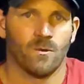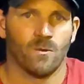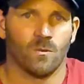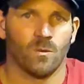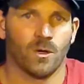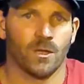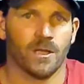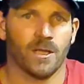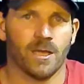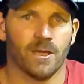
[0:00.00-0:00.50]

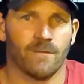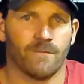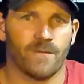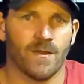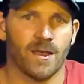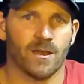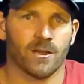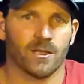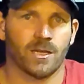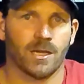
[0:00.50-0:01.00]
Well, he had
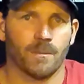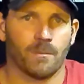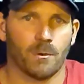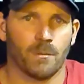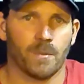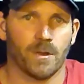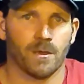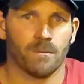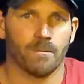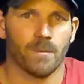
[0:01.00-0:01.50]
found a couple
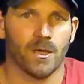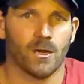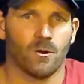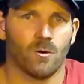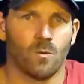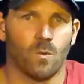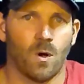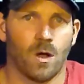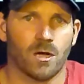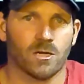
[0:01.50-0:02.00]
big
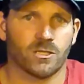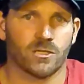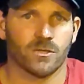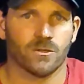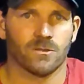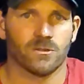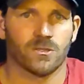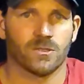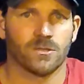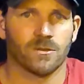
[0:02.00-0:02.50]
metal
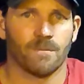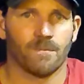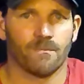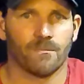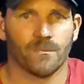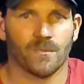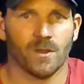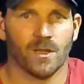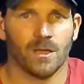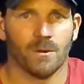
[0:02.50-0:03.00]
washers
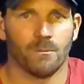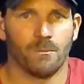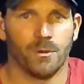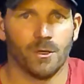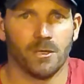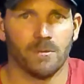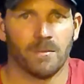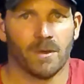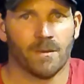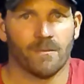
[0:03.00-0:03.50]
and
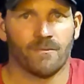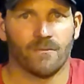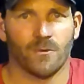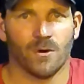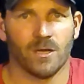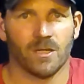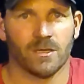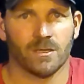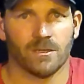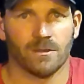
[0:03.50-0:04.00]
put them up
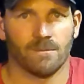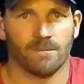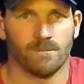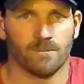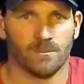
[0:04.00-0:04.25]
front,